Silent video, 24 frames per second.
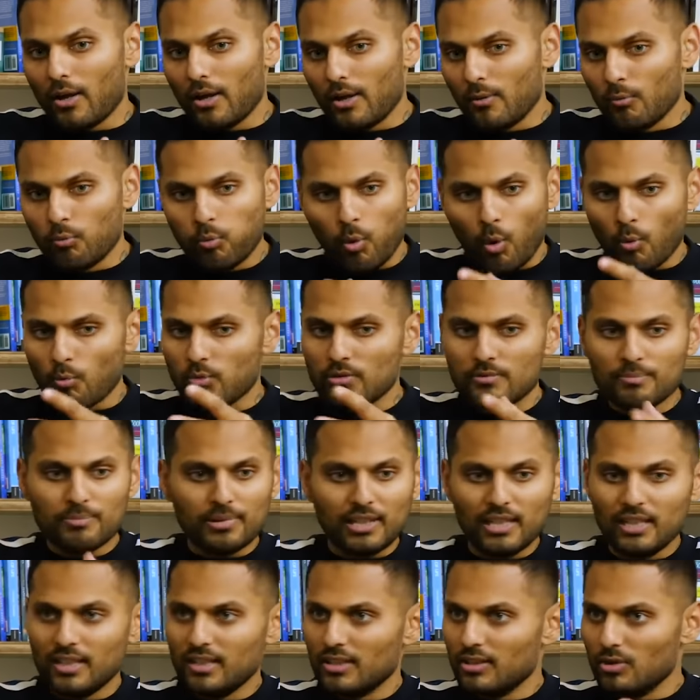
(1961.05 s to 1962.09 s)
What would
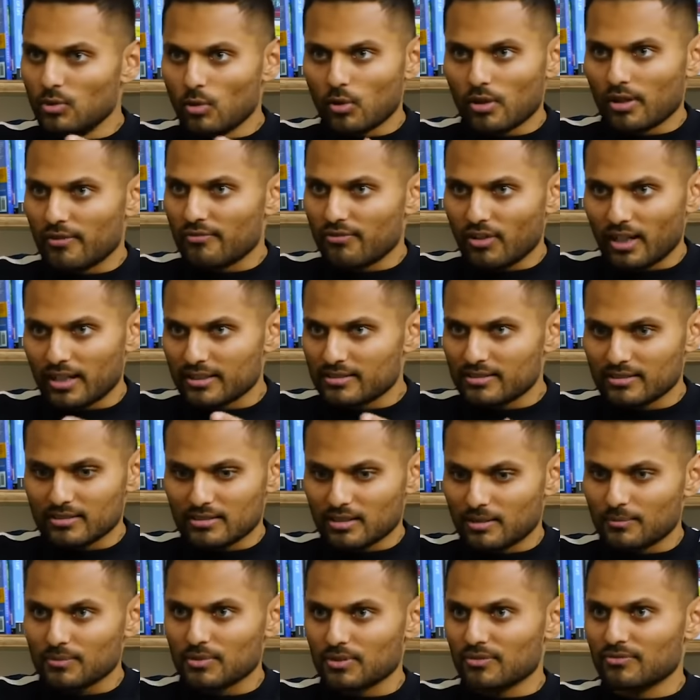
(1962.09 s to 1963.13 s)
be your advice in
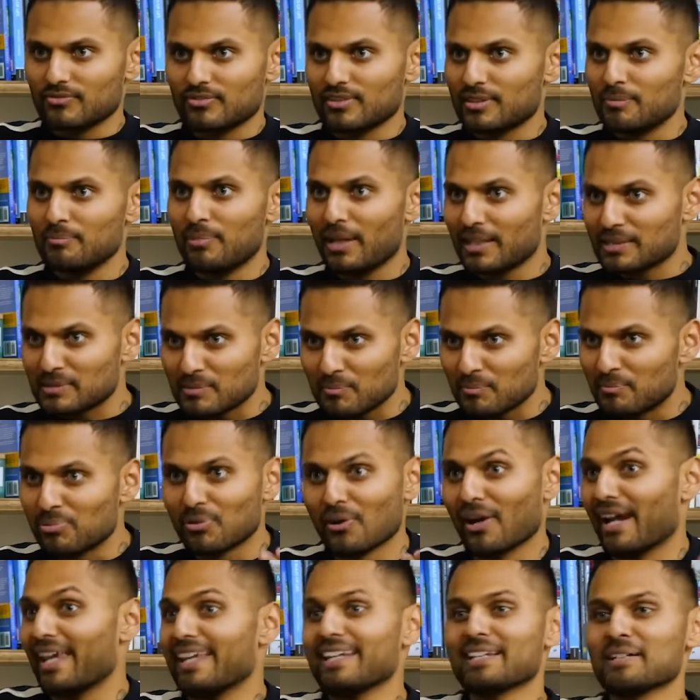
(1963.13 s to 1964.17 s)
terms of the best
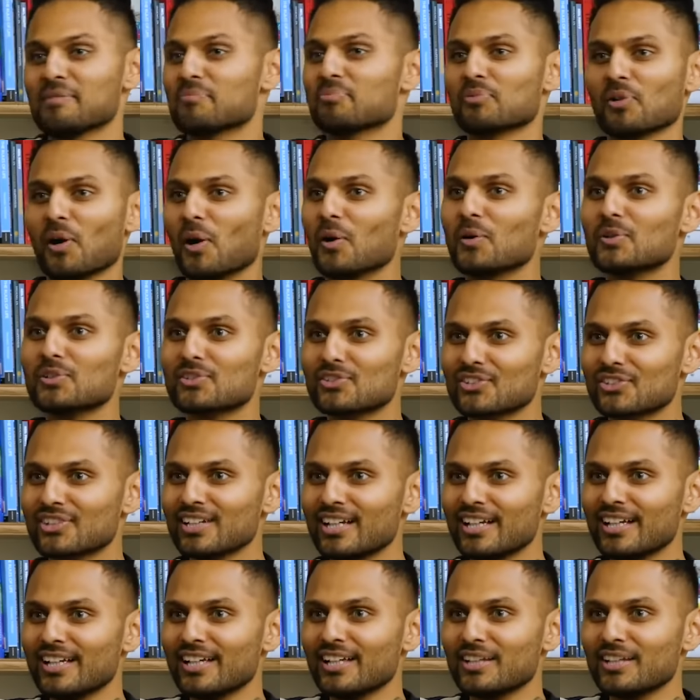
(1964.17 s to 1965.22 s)
brain approach
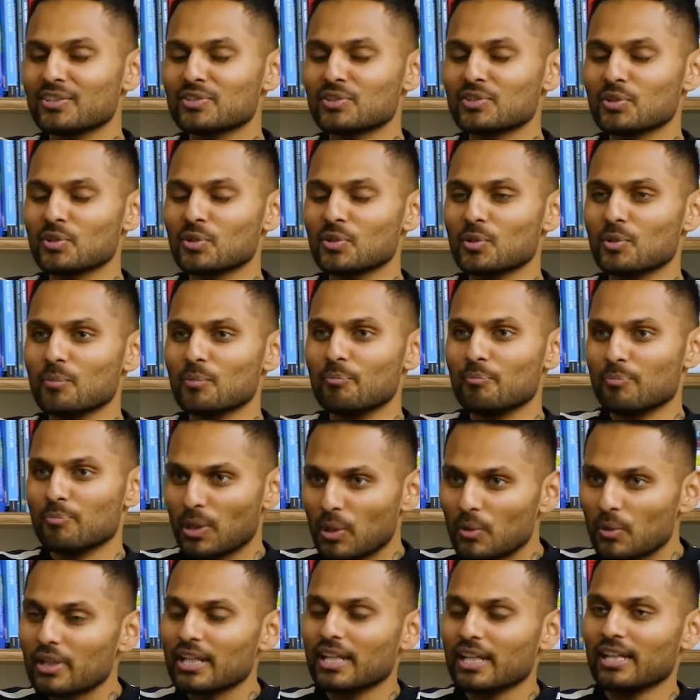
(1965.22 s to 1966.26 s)
to
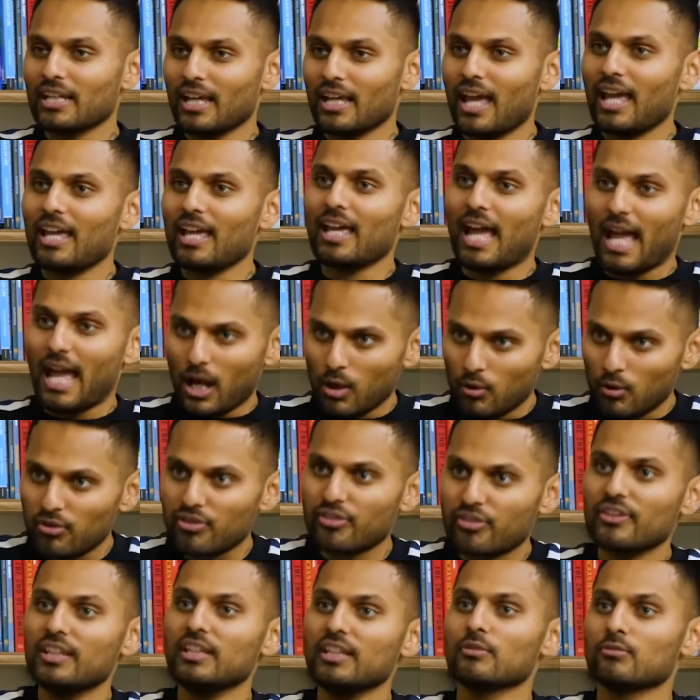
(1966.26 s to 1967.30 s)
building a
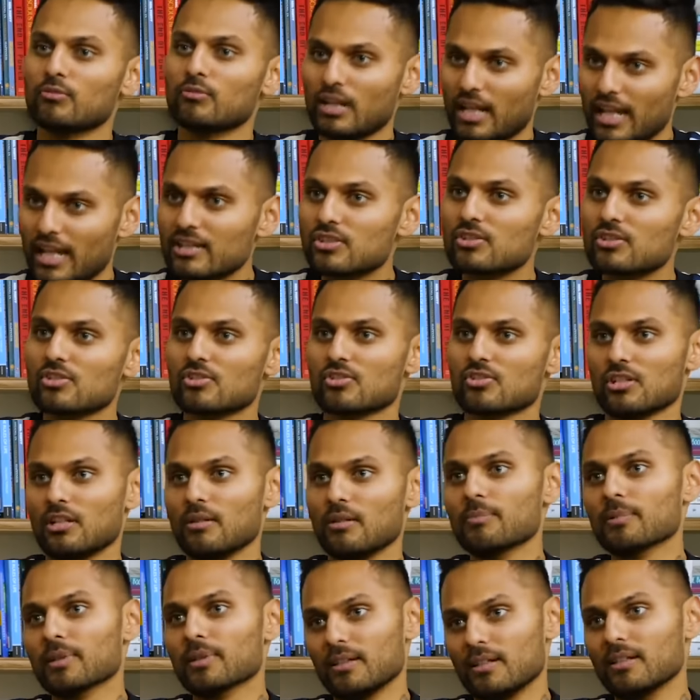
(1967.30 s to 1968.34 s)
healthy
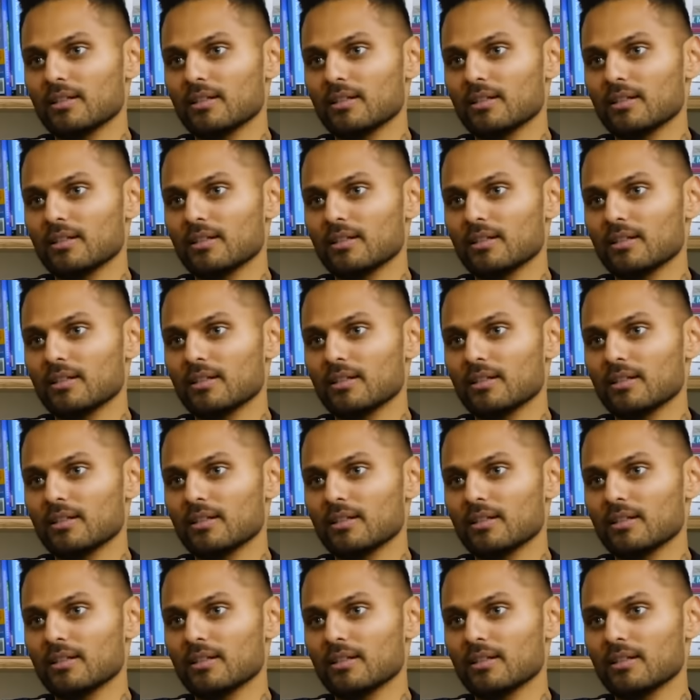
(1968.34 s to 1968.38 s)
relationship?